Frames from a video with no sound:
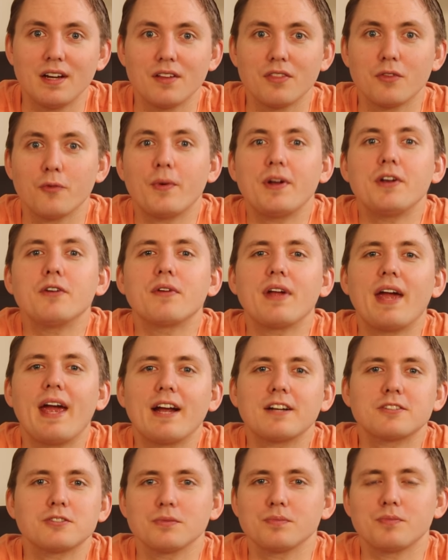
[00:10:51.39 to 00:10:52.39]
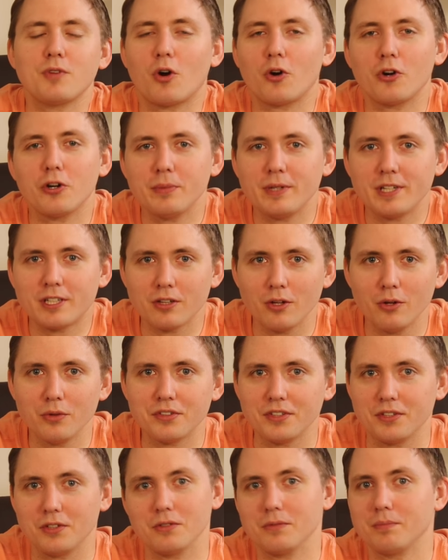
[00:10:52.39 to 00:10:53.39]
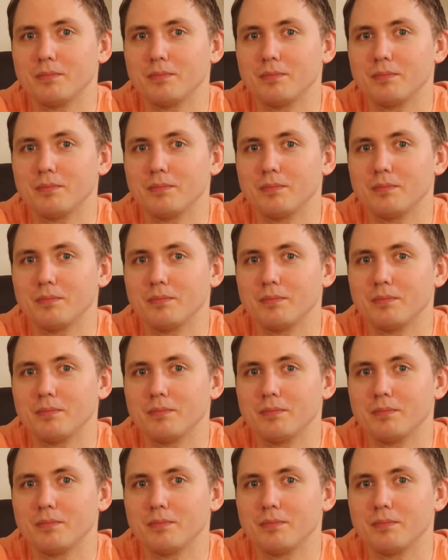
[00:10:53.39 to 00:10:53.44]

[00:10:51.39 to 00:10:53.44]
the window to act will already be closing or